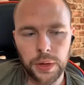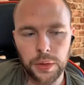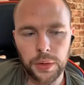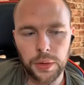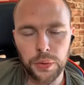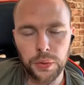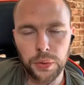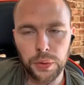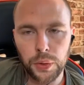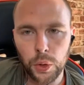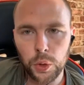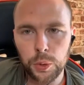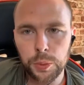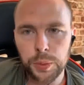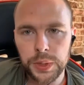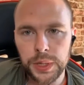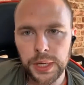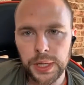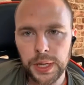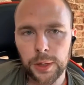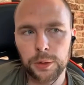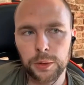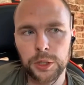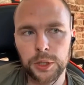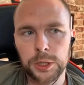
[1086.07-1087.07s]

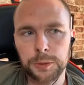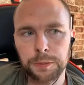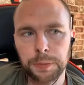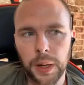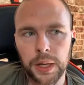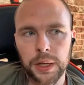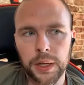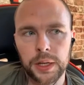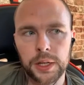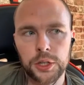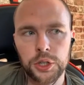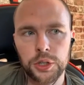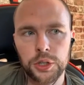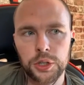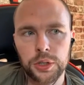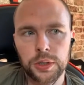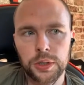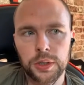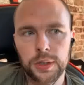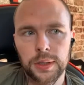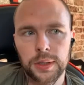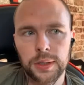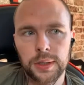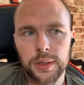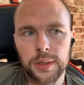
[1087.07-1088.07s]
nobody else is punished
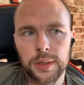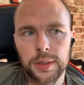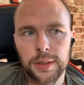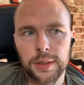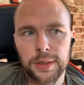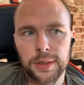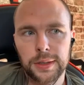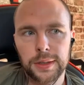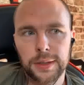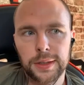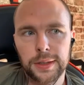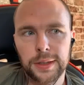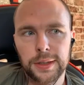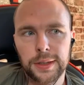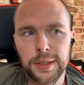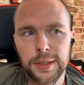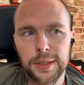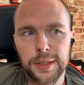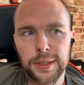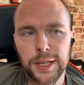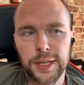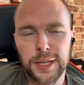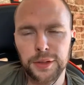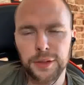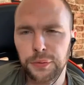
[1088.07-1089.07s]

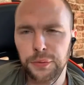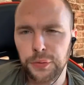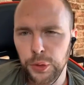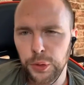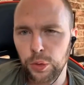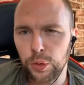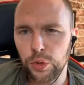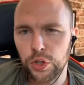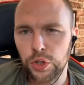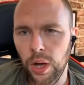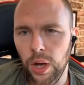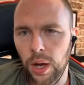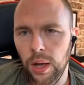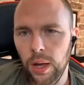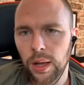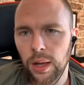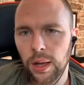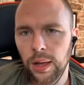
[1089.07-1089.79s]
in future.